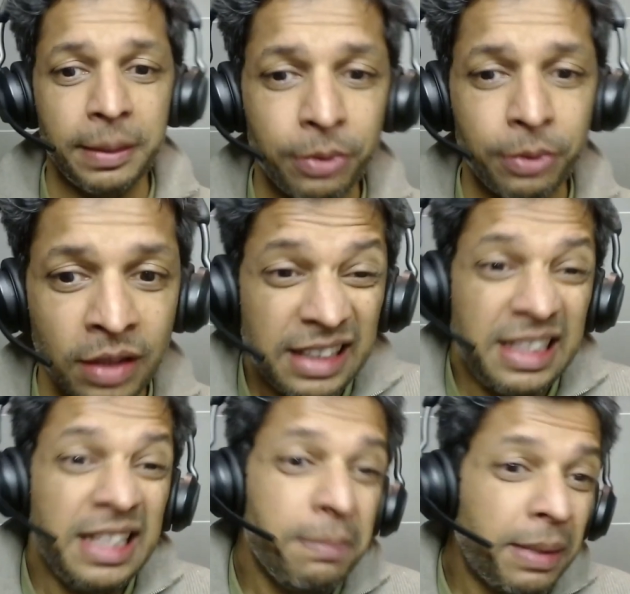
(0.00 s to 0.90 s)
put, a
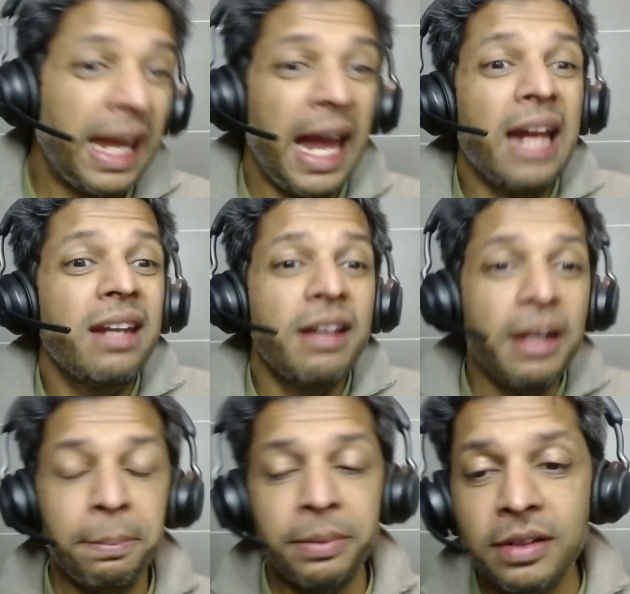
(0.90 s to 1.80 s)
team can
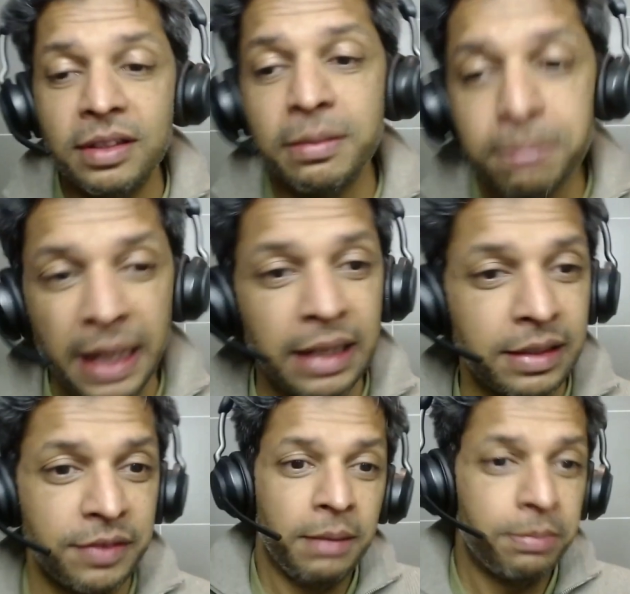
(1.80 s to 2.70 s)
appear
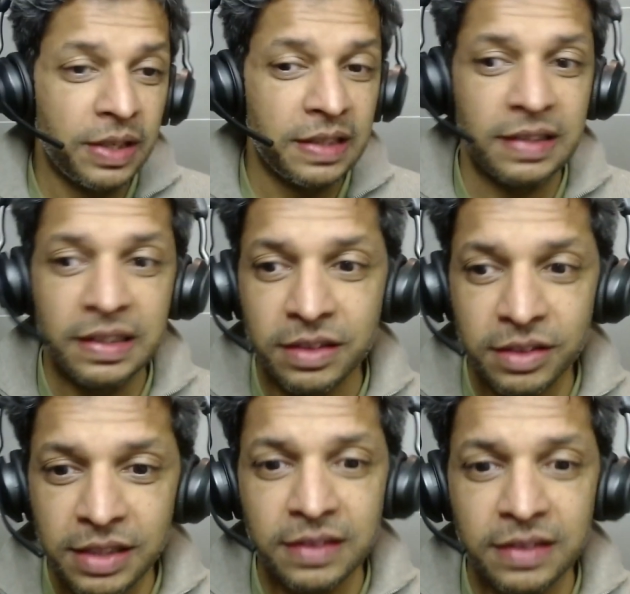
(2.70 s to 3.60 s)
competitive in pre-season
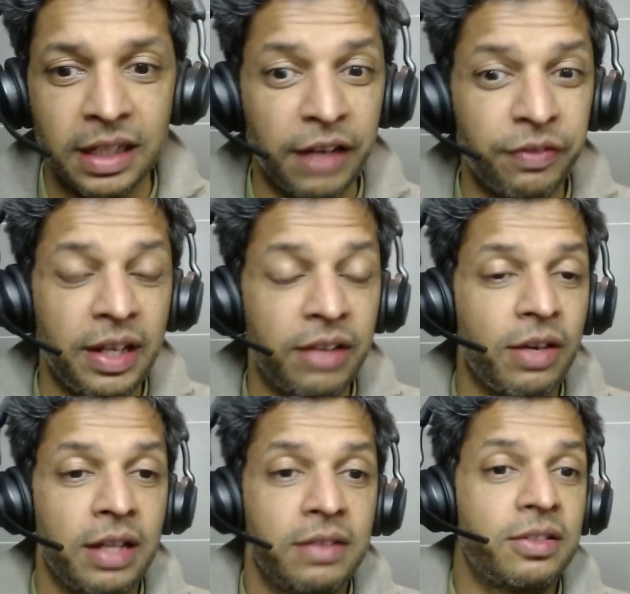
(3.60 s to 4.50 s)
testing if they run,